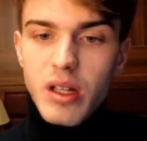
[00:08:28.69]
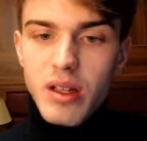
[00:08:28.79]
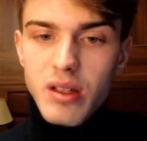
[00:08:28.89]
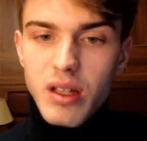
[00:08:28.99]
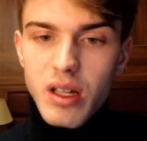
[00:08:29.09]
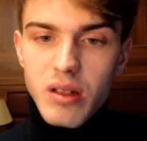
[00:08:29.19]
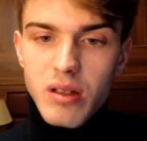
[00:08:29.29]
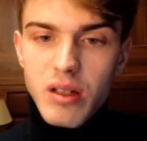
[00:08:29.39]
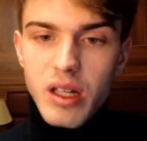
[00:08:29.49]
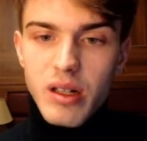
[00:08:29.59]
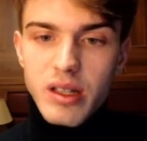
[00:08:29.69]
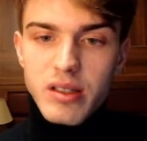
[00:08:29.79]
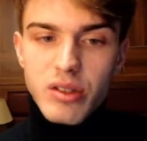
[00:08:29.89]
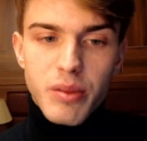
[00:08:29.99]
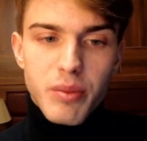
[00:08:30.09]
I
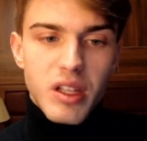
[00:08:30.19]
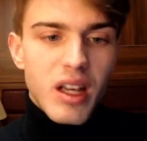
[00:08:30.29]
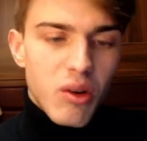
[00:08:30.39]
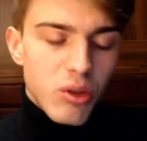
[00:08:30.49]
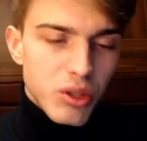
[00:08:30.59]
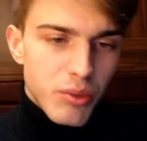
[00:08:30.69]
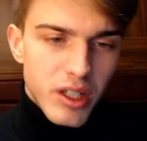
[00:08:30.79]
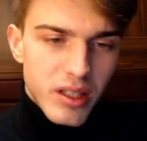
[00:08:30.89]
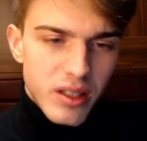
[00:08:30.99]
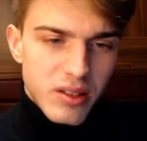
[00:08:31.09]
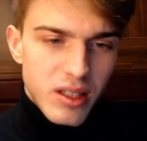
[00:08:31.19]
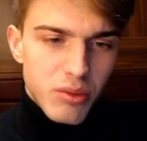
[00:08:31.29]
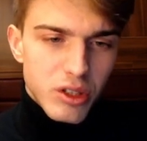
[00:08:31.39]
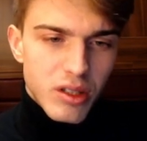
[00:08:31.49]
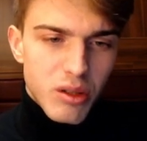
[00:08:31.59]
analyzed here something. Yeah, also what I didn't see
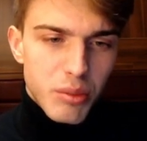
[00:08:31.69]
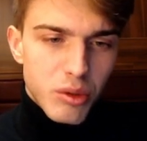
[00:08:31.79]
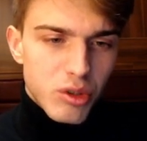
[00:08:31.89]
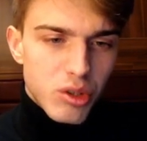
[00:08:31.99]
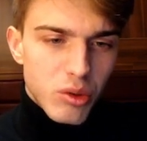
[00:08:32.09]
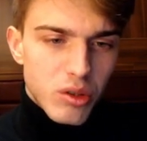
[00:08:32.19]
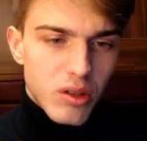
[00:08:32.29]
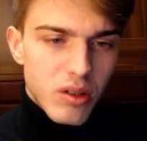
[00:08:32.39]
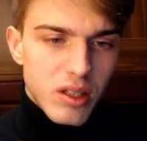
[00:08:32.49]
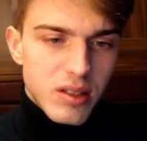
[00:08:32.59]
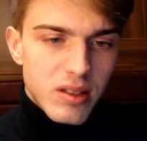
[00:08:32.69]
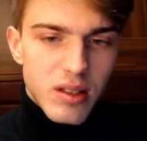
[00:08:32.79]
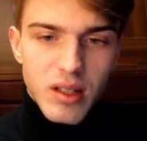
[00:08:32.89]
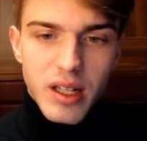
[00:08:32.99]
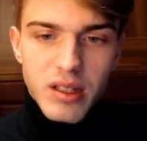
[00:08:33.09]
was the computer showed this
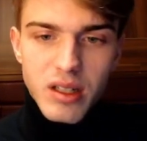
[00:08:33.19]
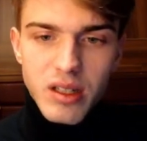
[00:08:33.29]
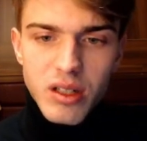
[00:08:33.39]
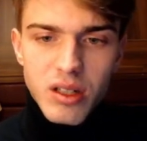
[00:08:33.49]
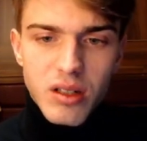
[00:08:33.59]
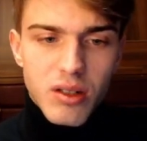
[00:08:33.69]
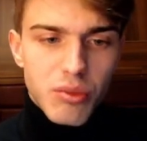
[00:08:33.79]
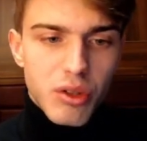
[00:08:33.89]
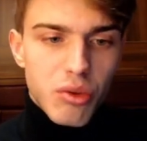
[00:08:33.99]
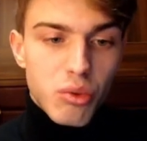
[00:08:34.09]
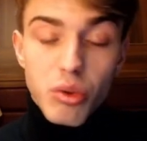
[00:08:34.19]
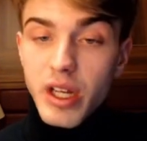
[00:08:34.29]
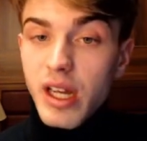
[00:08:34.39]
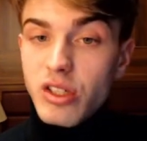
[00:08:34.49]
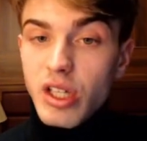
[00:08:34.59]
idea here with
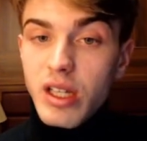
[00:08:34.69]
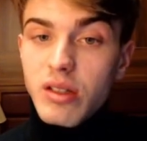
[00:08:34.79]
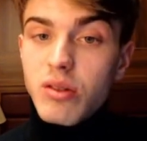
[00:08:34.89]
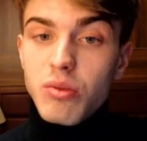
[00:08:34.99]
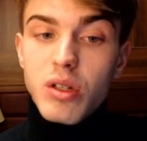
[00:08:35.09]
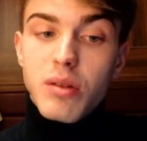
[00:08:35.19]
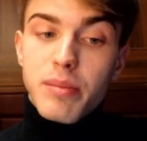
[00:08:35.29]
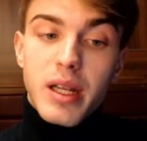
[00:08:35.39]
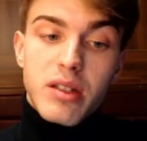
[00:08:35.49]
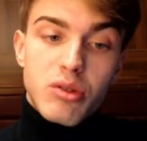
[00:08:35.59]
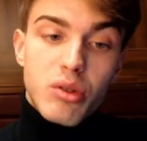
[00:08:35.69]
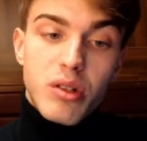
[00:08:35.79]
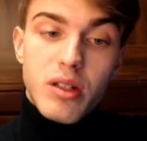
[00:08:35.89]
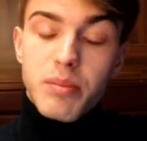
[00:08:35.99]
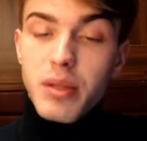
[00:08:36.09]
rook h8 when black is
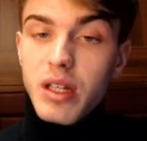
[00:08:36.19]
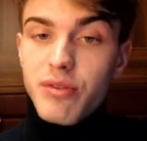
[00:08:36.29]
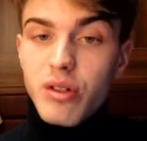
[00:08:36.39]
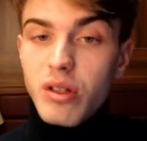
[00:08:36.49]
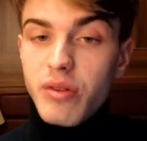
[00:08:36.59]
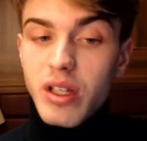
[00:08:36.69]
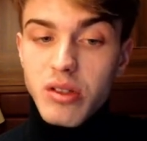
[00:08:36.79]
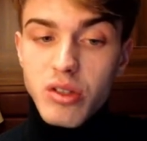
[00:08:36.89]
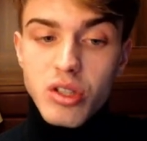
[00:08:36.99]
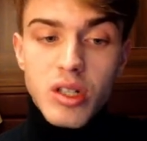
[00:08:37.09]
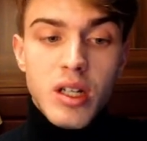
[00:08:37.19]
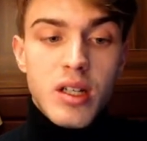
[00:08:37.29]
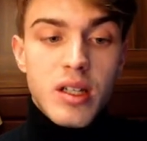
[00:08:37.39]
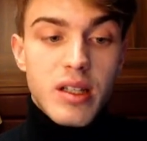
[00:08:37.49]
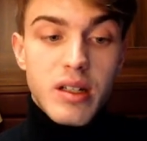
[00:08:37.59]
already playing for an advantage.
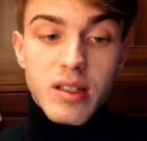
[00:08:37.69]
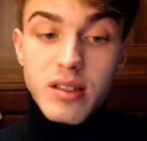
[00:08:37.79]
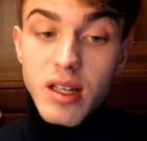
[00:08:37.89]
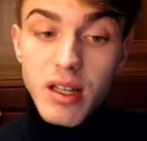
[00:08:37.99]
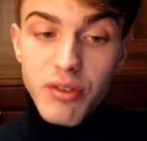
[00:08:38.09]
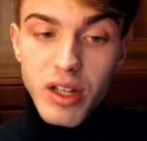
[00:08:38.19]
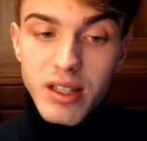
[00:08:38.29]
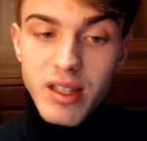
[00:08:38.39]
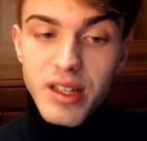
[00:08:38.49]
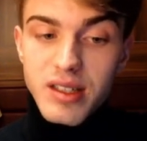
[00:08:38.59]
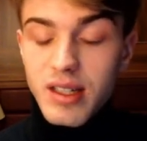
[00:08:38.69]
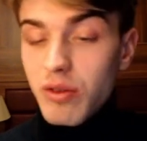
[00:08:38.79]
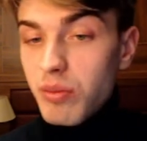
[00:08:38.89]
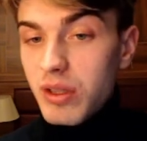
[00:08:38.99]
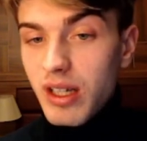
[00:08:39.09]
The idea is king f8, king
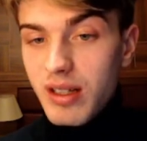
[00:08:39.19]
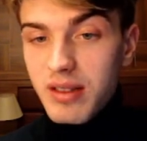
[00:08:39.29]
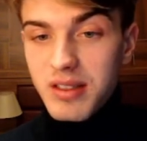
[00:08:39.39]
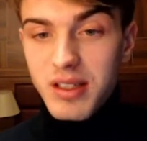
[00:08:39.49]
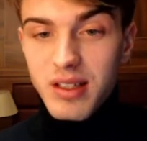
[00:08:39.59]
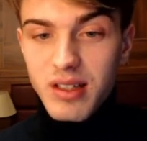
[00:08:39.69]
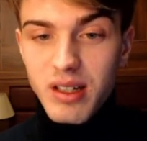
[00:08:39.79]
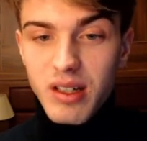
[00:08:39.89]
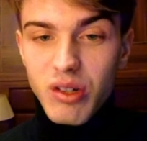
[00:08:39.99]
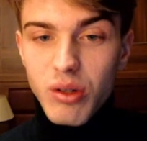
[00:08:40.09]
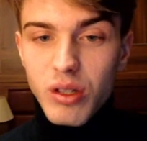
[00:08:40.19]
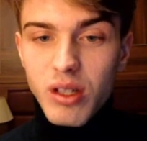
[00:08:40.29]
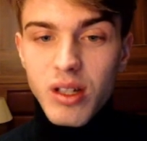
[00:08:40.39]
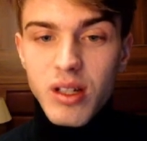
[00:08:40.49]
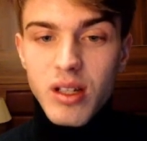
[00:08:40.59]
e7, but I didn't see this idea at all.